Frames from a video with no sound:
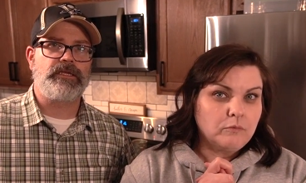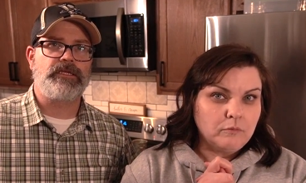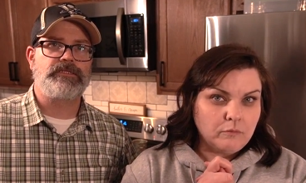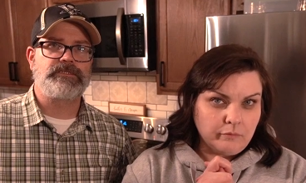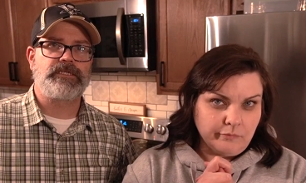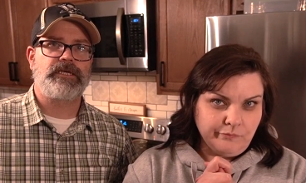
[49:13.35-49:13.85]

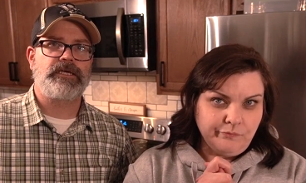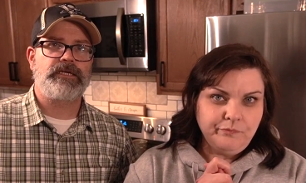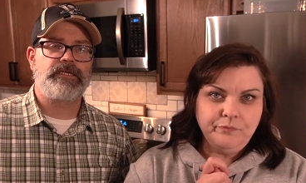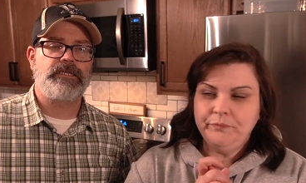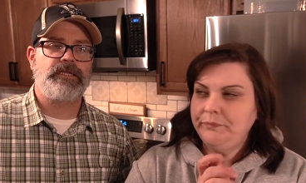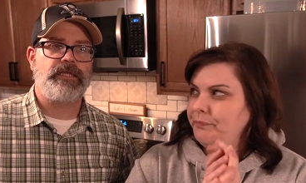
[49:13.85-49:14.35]

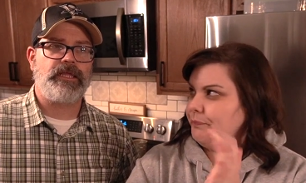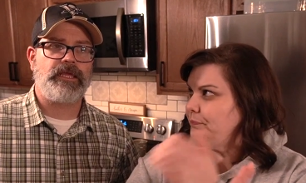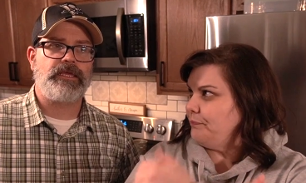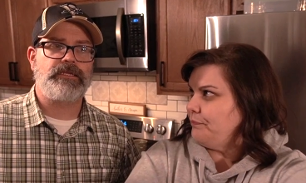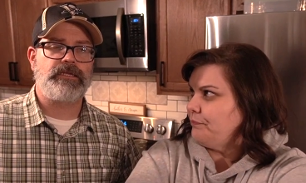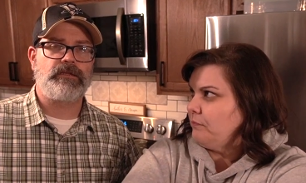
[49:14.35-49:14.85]
Speaker 1: inside
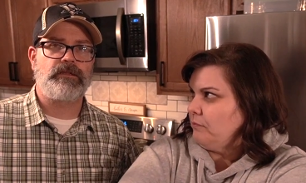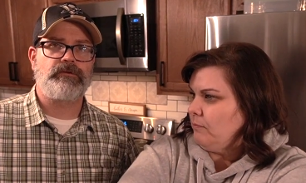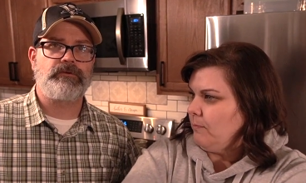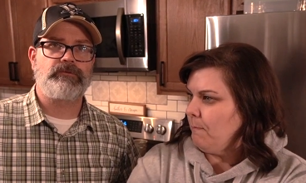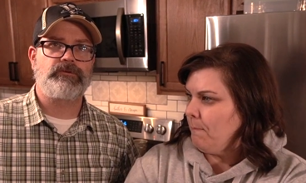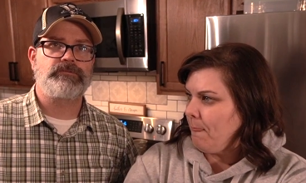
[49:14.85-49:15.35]
and in our
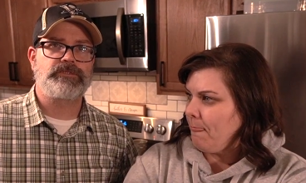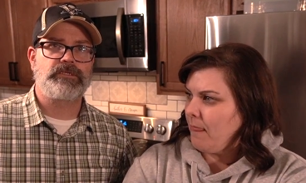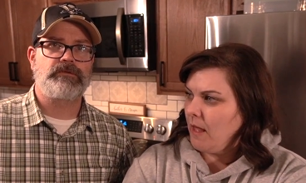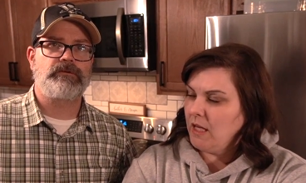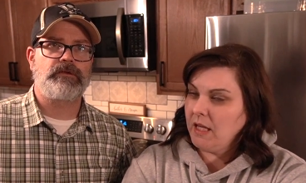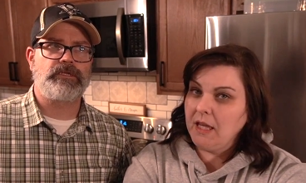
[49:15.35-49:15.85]
laundry room.
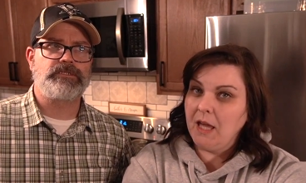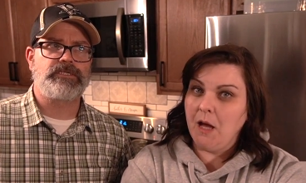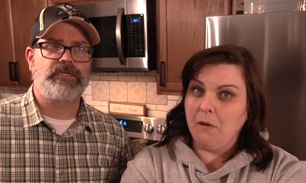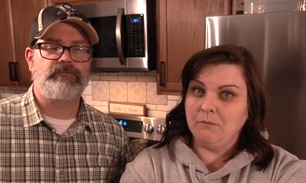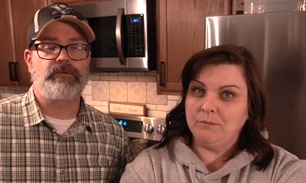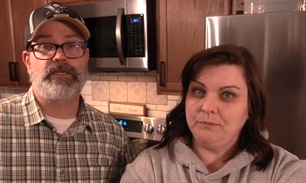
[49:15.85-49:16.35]
So
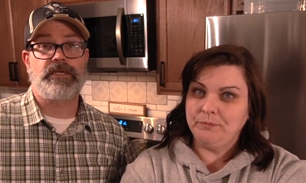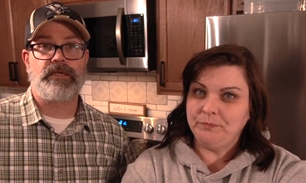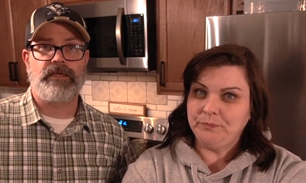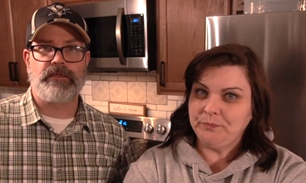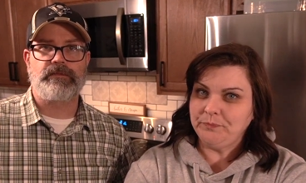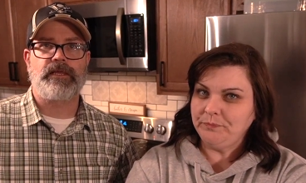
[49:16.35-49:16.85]
inside yeah.
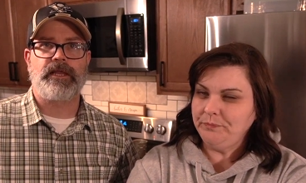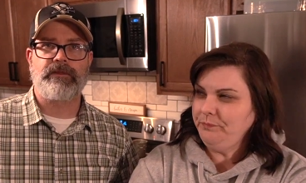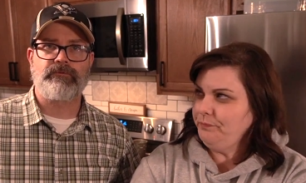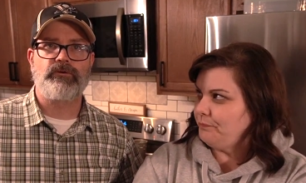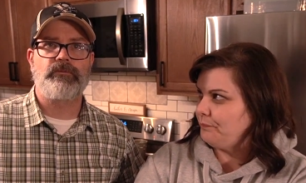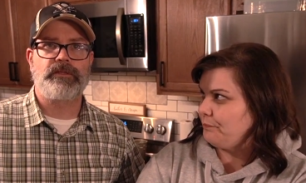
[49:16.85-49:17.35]
dining
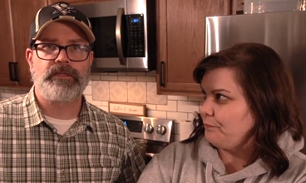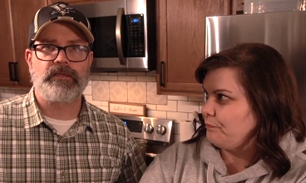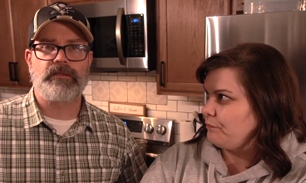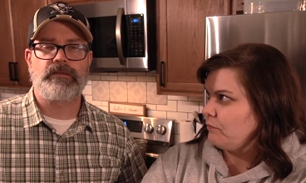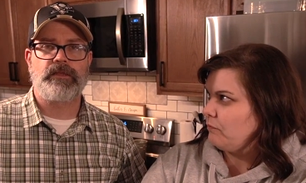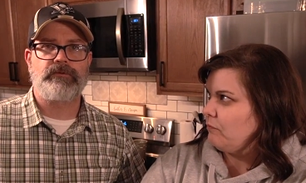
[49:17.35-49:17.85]
room and then
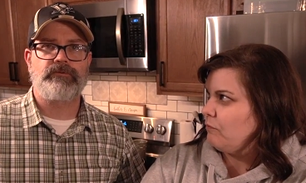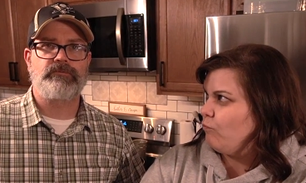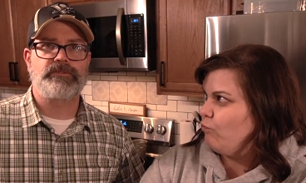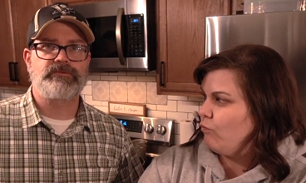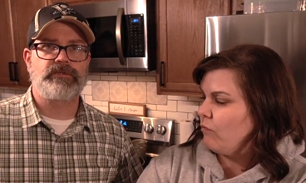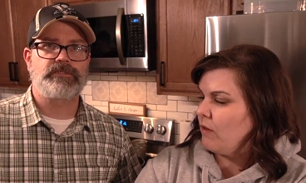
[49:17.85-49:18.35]
our laundry room
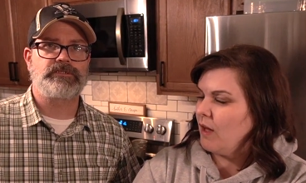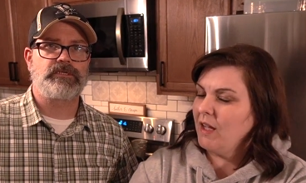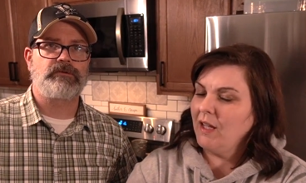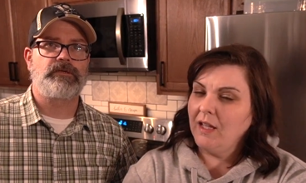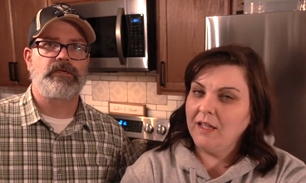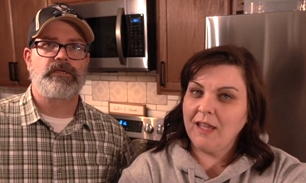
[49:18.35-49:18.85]
as well. So
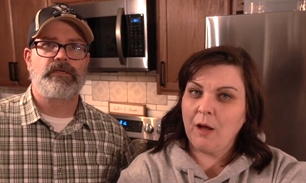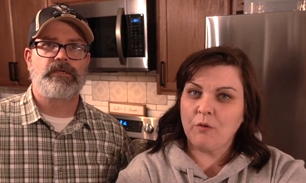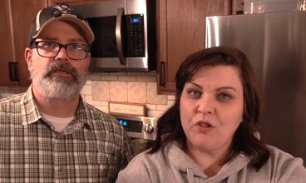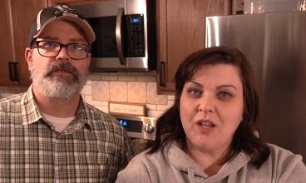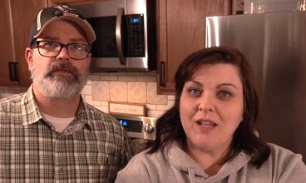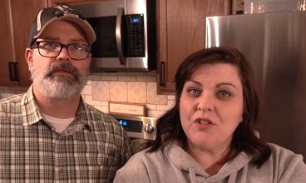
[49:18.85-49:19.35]
Speaker 2: yeah,
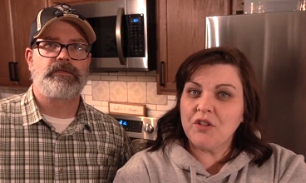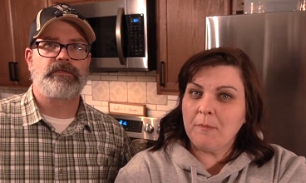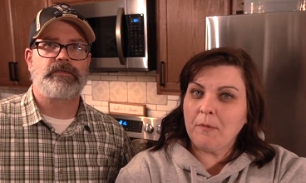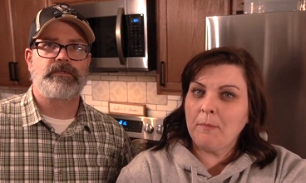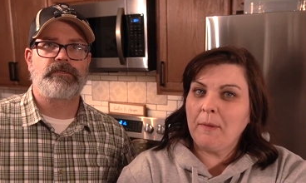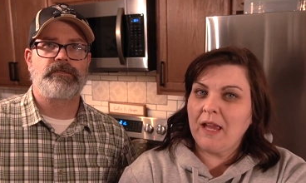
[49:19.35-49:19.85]
we're changing up
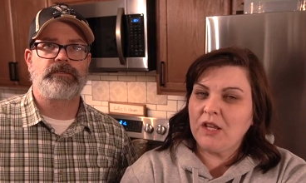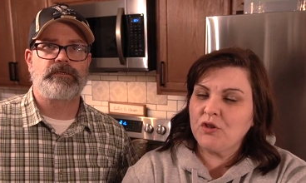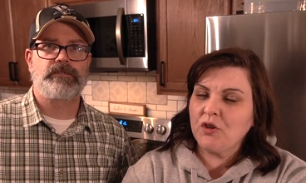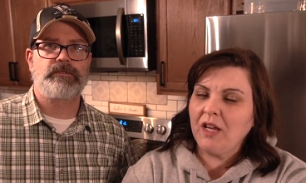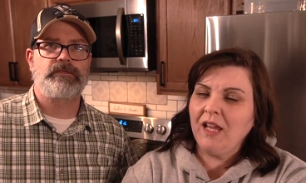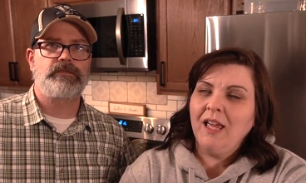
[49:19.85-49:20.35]
our
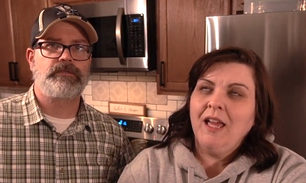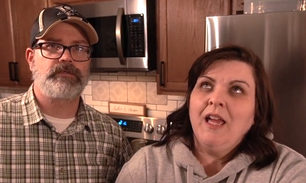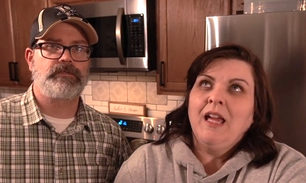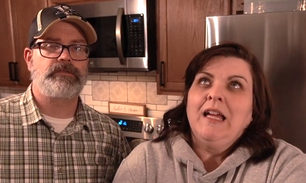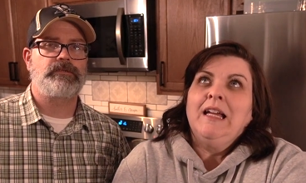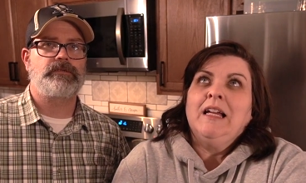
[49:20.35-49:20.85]
pantry,
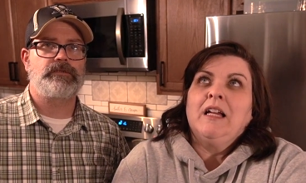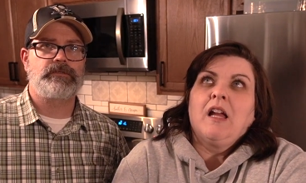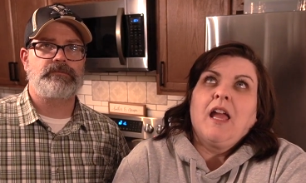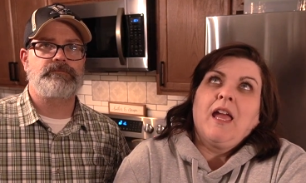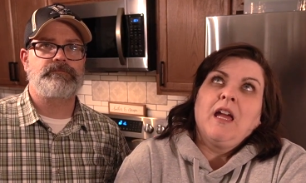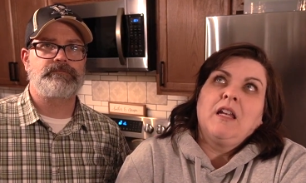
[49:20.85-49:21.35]
yeah.
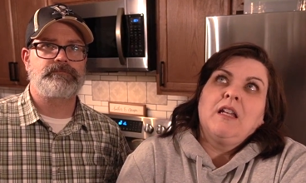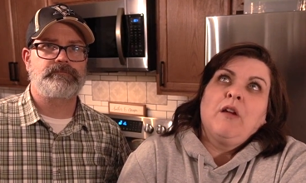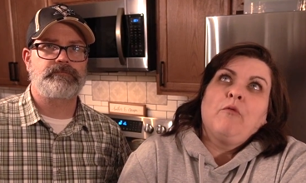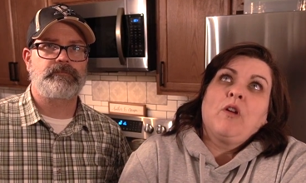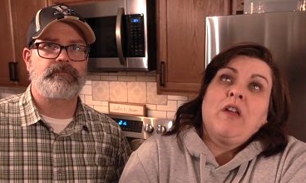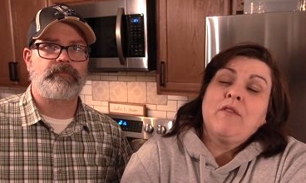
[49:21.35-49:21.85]
and it
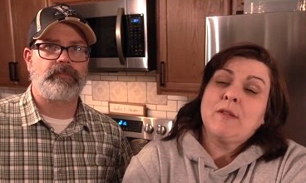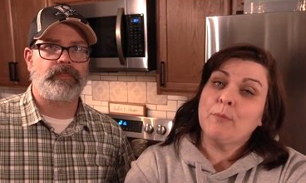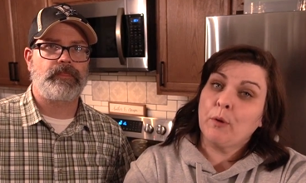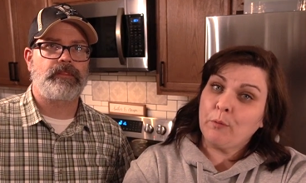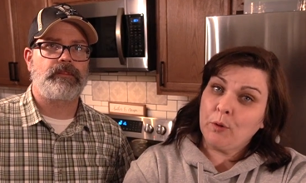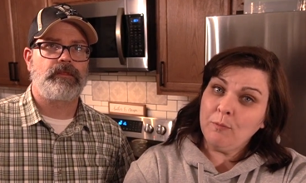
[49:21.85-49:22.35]
will give us
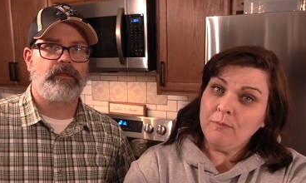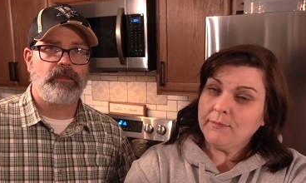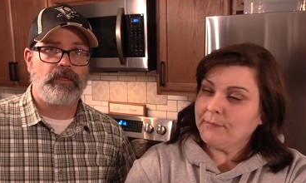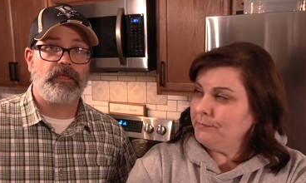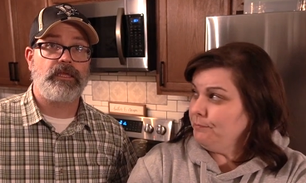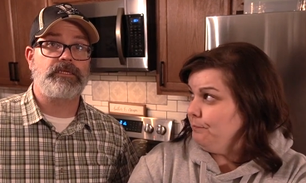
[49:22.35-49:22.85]
more room.
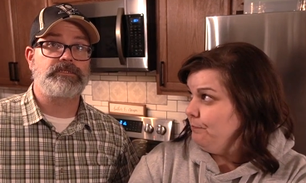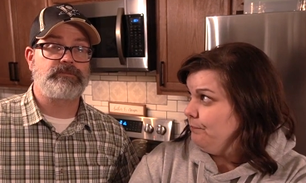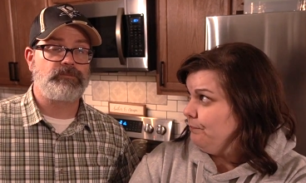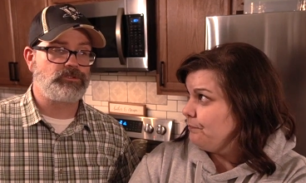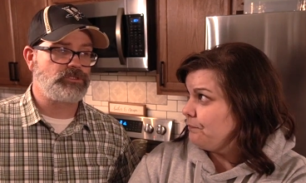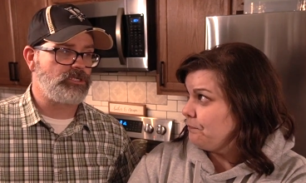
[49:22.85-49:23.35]
Speaker 1: Yes,
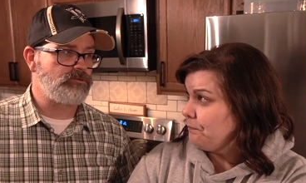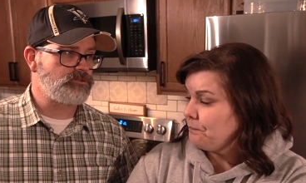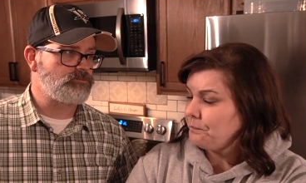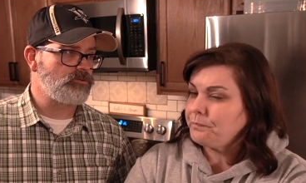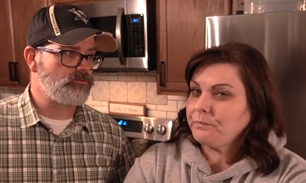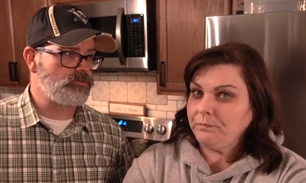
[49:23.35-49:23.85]
more shelves,
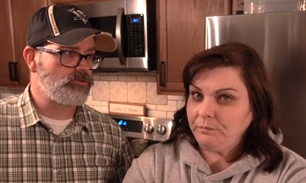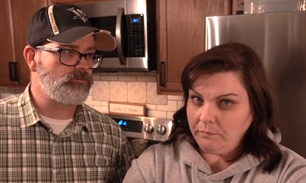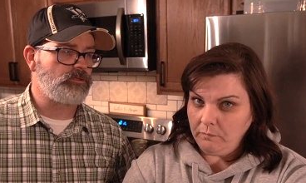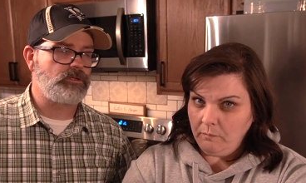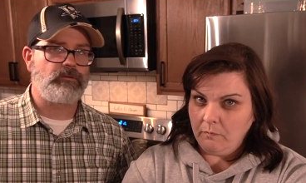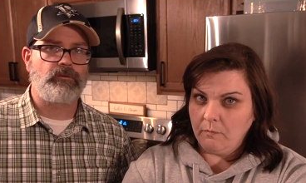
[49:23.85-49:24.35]
more room.
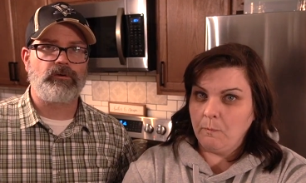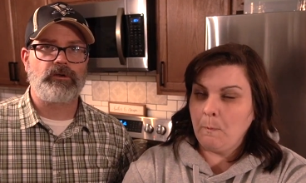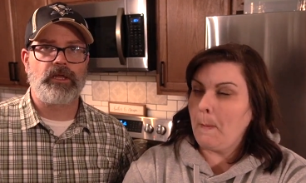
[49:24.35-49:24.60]
I'm uh, going